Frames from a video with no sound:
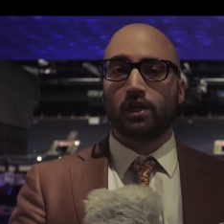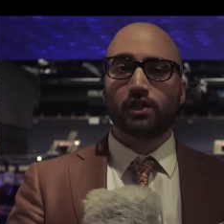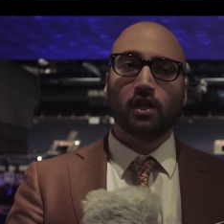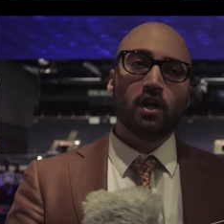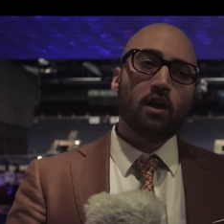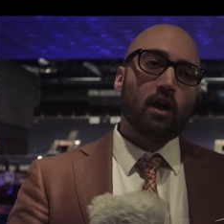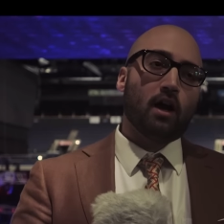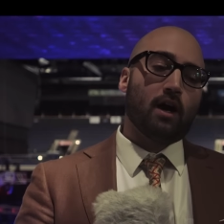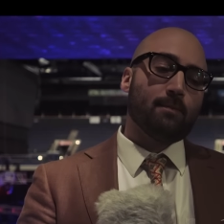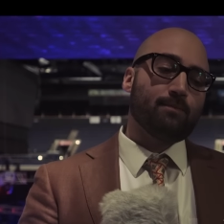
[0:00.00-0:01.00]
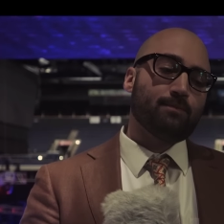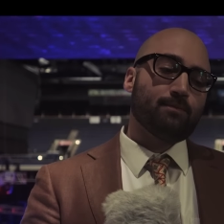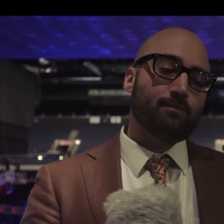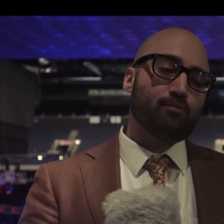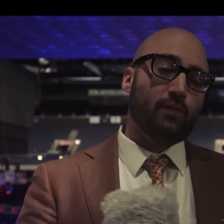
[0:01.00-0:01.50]
bunch. But
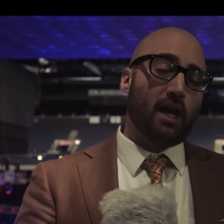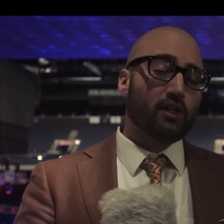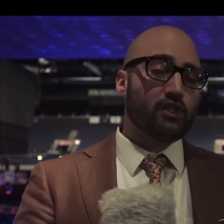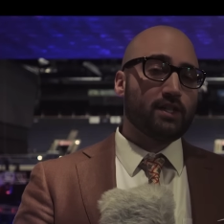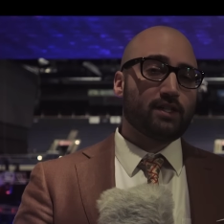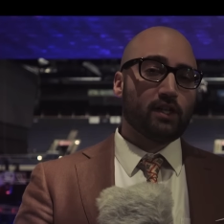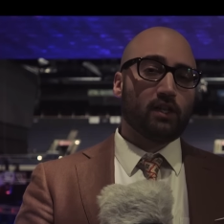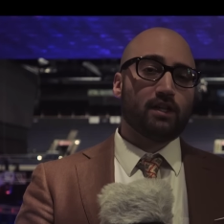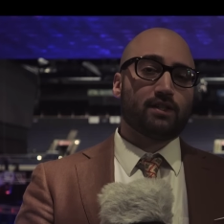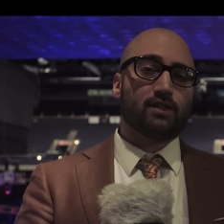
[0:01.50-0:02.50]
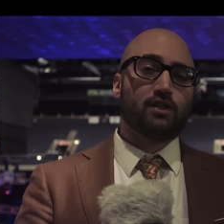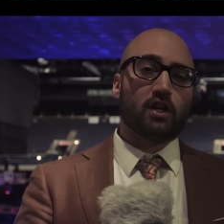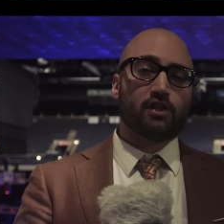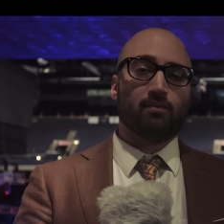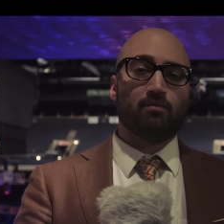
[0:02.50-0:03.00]
LG still is
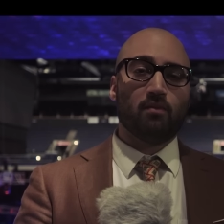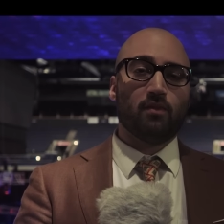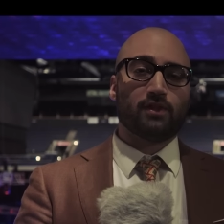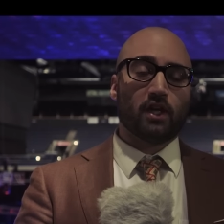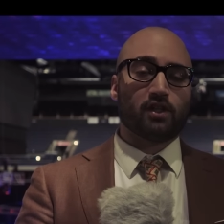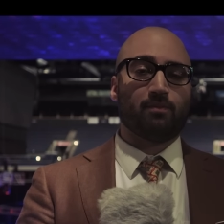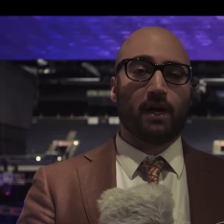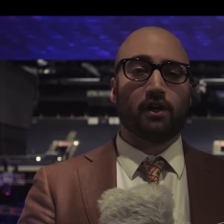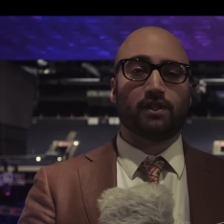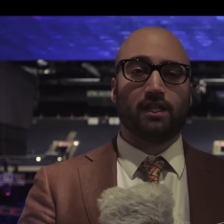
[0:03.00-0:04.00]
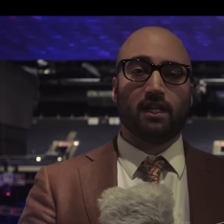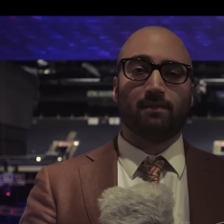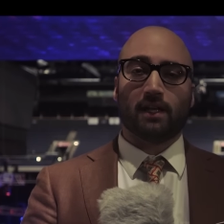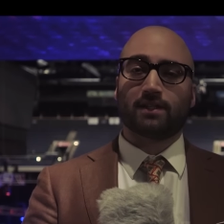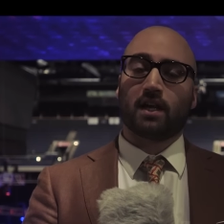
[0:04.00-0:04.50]
such a better
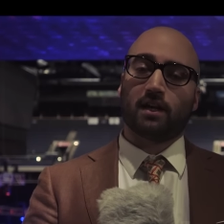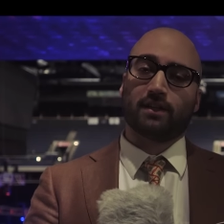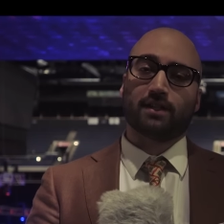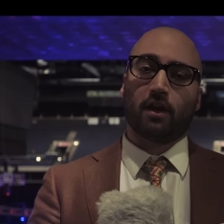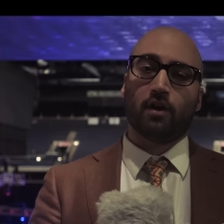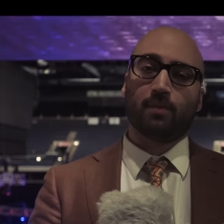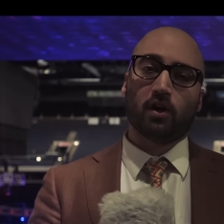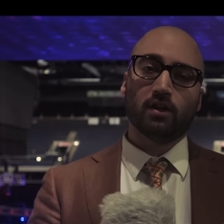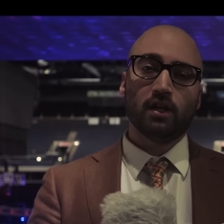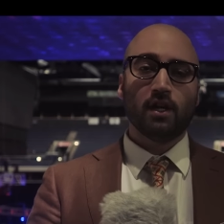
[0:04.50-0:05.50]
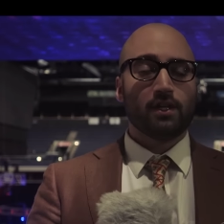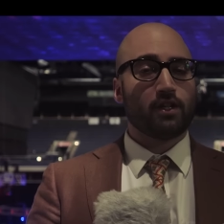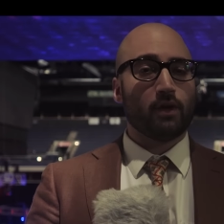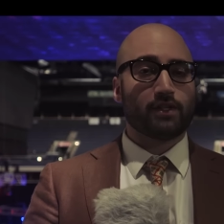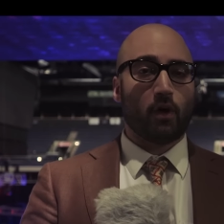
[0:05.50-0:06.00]
team. That's kind of the scary part.
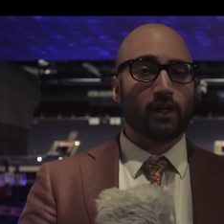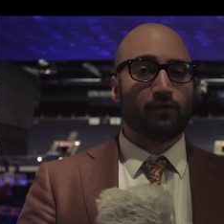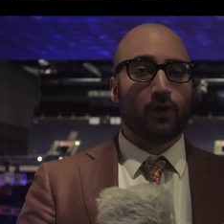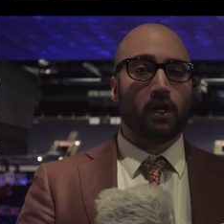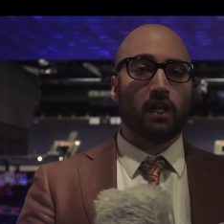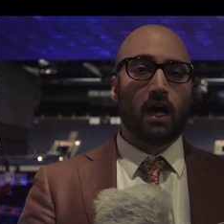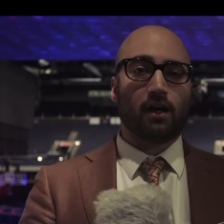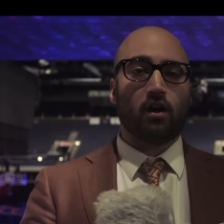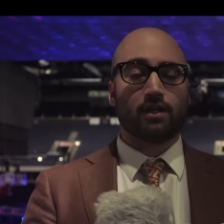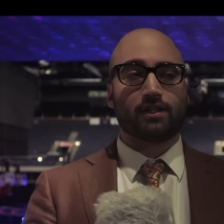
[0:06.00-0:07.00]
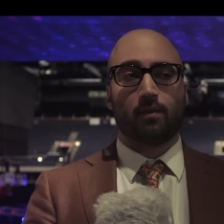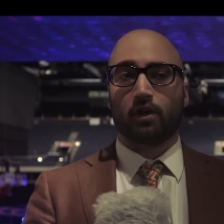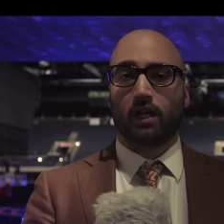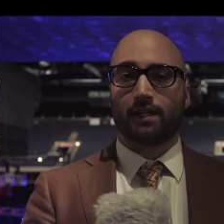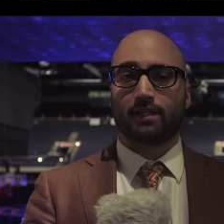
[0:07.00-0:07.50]
So it's going to fall a lot on
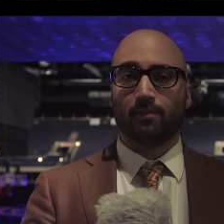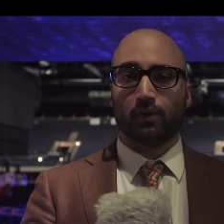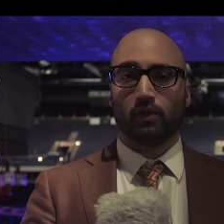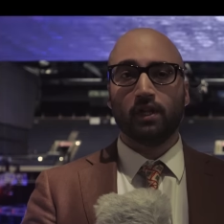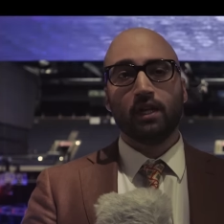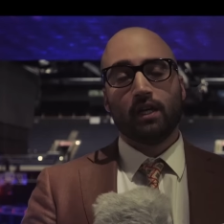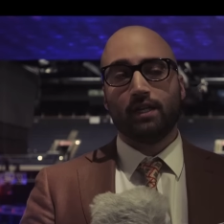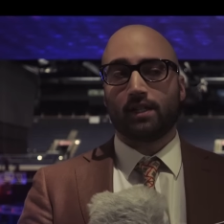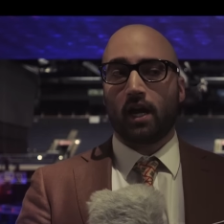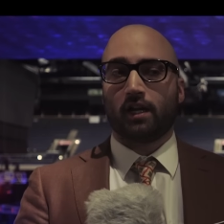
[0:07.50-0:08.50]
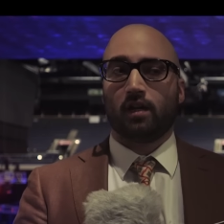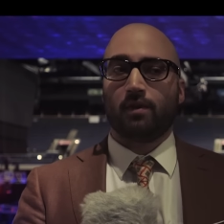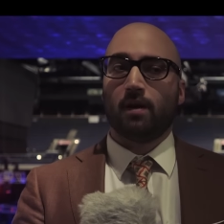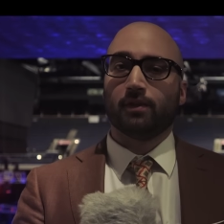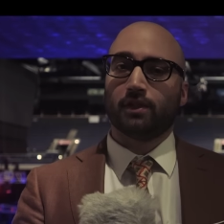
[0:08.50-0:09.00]
someone like s1mple. He's not going to
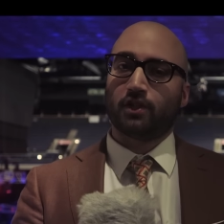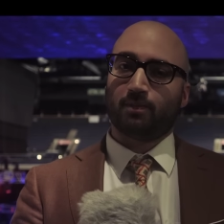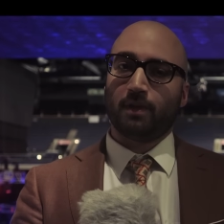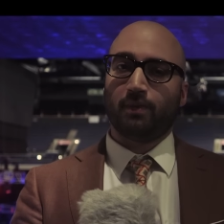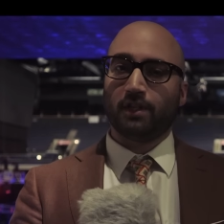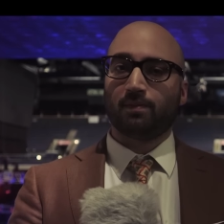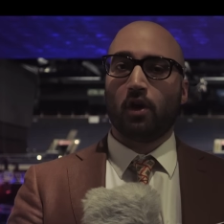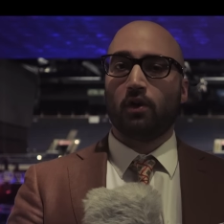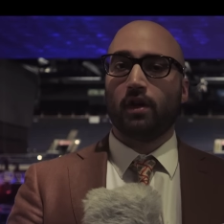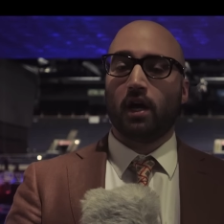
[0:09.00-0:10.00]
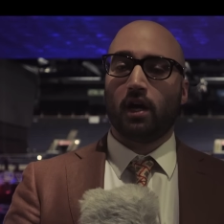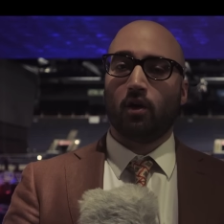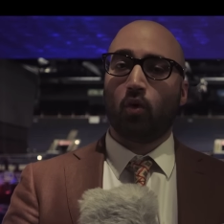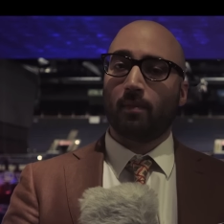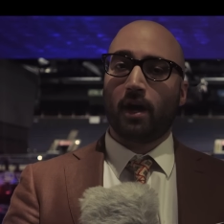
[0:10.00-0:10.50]
be able to just be beast mode,
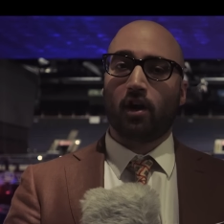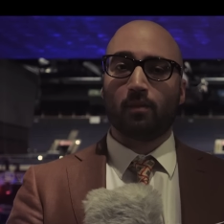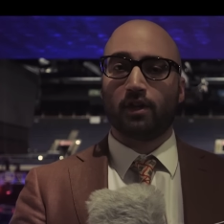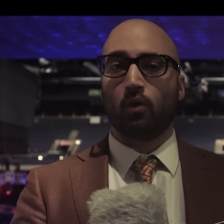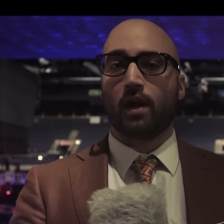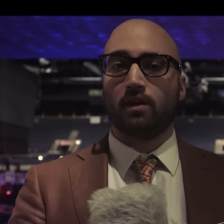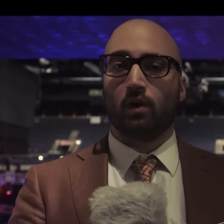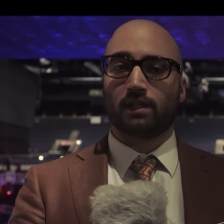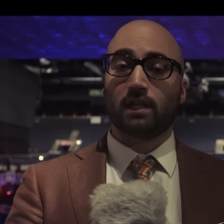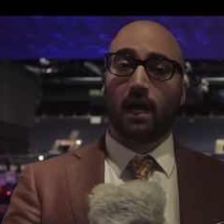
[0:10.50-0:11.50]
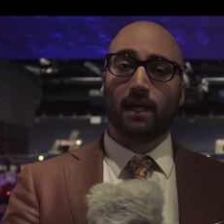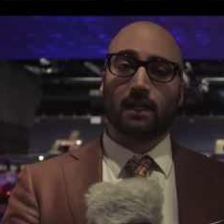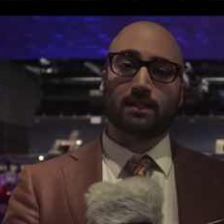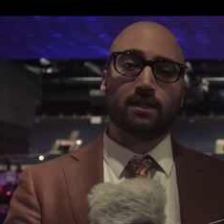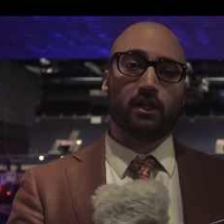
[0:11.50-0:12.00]
one-man army the way he was today
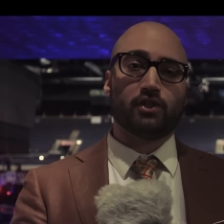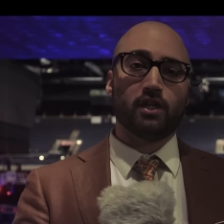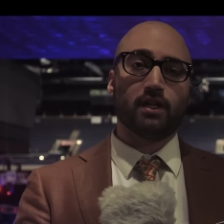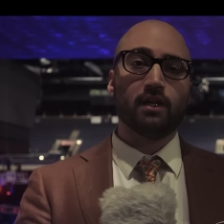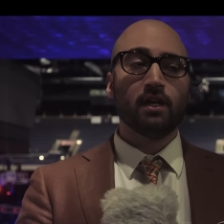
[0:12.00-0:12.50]
against CLG.